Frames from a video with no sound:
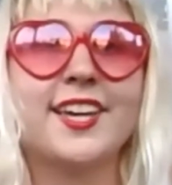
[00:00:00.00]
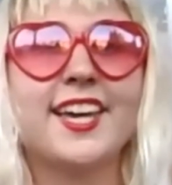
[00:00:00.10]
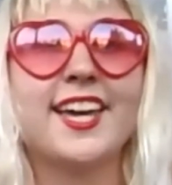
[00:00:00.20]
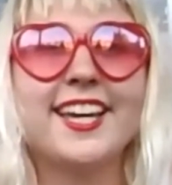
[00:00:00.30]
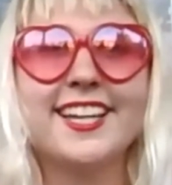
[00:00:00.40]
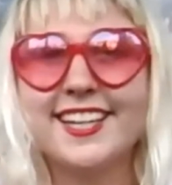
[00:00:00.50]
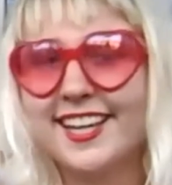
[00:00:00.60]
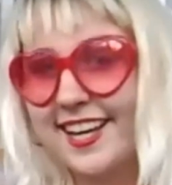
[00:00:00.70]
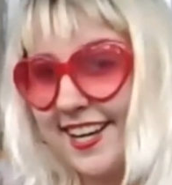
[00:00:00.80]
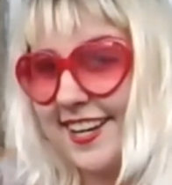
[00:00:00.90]
Hey,
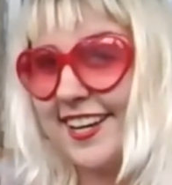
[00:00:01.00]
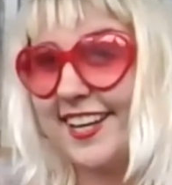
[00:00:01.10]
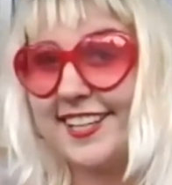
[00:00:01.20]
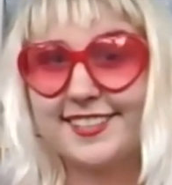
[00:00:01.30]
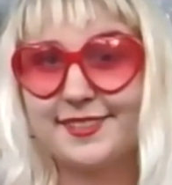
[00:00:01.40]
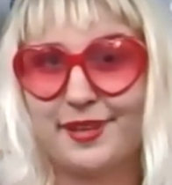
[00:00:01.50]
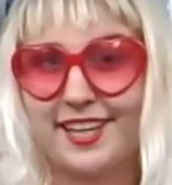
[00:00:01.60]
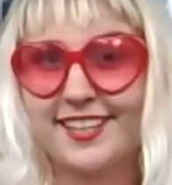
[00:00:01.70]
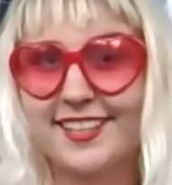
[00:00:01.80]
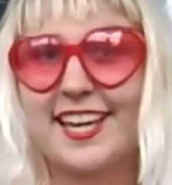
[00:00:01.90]
it's
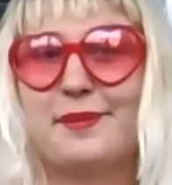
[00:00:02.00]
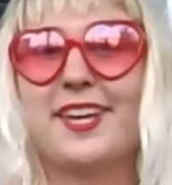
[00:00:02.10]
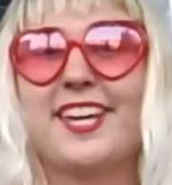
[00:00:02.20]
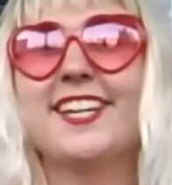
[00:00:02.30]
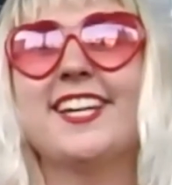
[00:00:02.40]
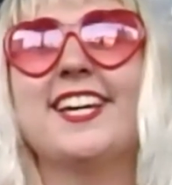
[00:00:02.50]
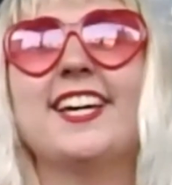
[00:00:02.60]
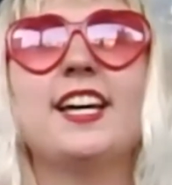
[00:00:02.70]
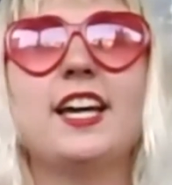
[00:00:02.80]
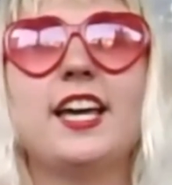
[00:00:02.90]
me, Emmy,
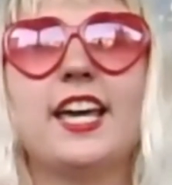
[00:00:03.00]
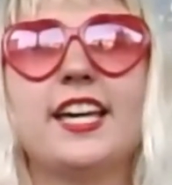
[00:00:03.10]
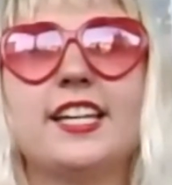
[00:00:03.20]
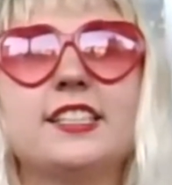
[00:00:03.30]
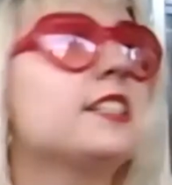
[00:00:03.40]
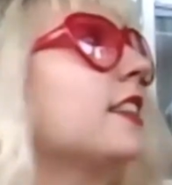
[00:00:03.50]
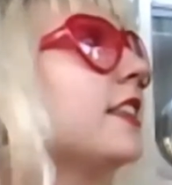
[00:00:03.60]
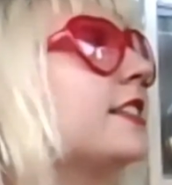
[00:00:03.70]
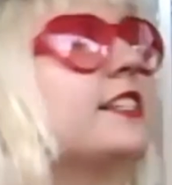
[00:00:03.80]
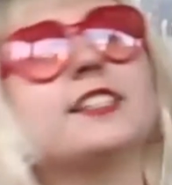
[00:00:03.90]
and
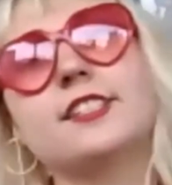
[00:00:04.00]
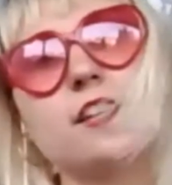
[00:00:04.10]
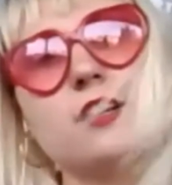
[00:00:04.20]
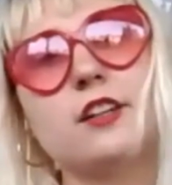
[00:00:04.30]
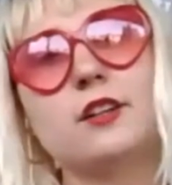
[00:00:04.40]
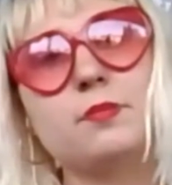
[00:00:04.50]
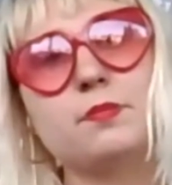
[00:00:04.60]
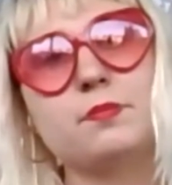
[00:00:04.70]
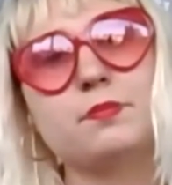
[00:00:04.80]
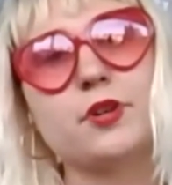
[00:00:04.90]
this is a
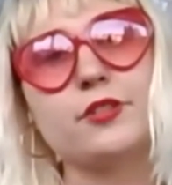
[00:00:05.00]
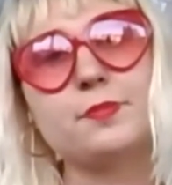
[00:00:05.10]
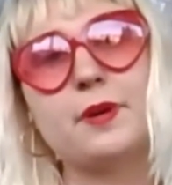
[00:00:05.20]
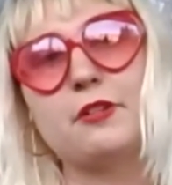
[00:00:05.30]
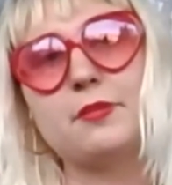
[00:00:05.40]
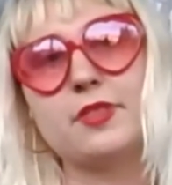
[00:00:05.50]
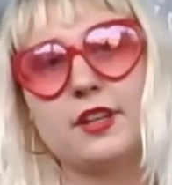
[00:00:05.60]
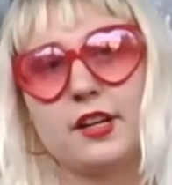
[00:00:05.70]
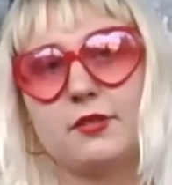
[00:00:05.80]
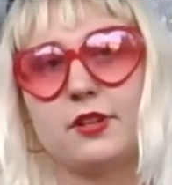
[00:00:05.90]
prose poem that
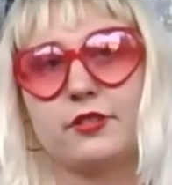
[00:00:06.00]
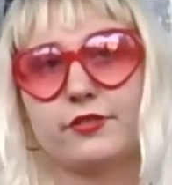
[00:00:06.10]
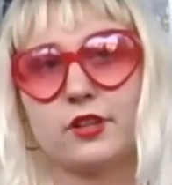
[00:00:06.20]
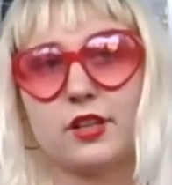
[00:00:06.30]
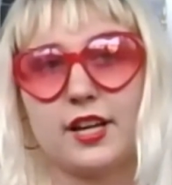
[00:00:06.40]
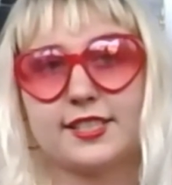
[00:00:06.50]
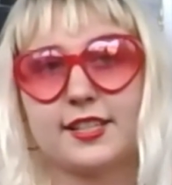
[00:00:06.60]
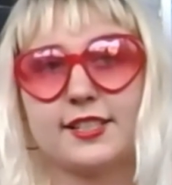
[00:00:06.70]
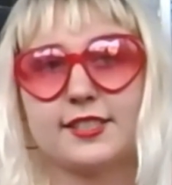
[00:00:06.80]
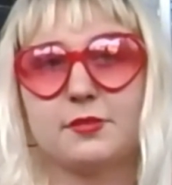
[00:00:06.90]
I wrote for class
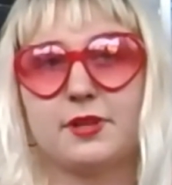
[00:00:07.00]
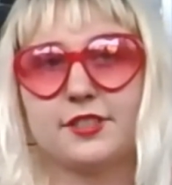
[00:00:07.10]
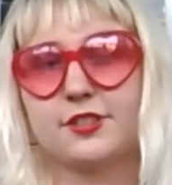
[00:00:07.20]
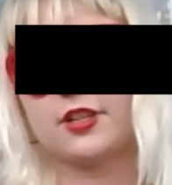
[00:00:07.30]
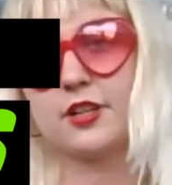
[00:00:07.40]
last semester.